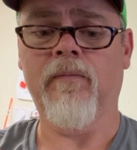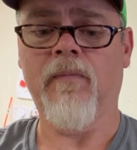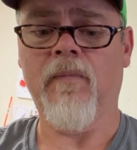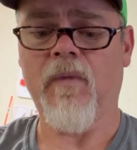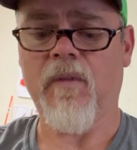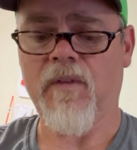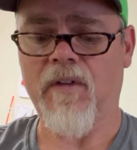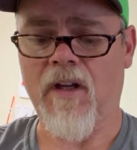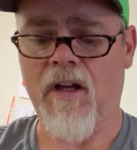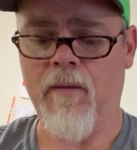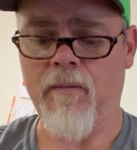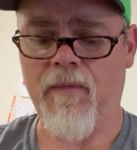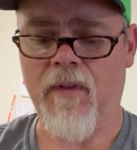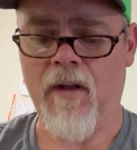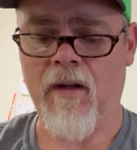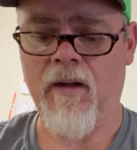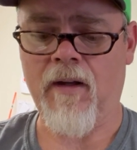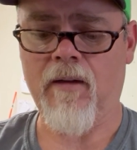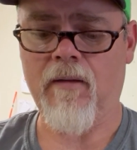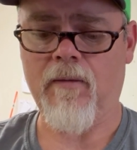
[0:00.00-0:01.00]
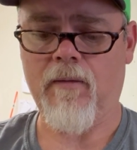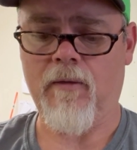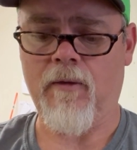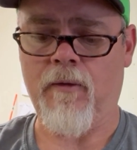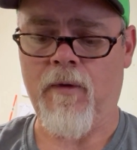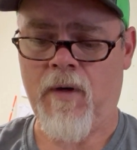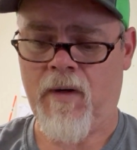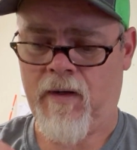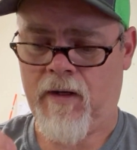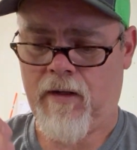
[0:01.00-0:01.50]
same thing. I'll
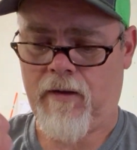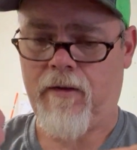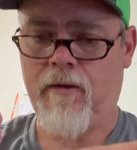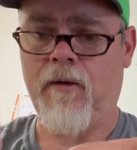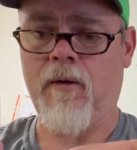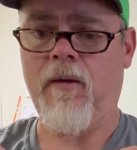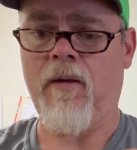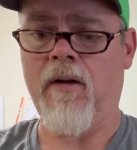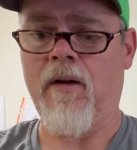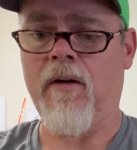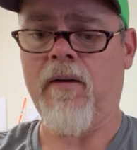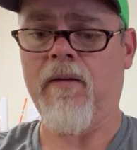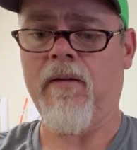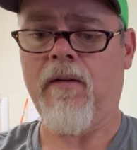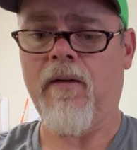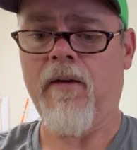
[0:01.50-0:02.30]
run that through there.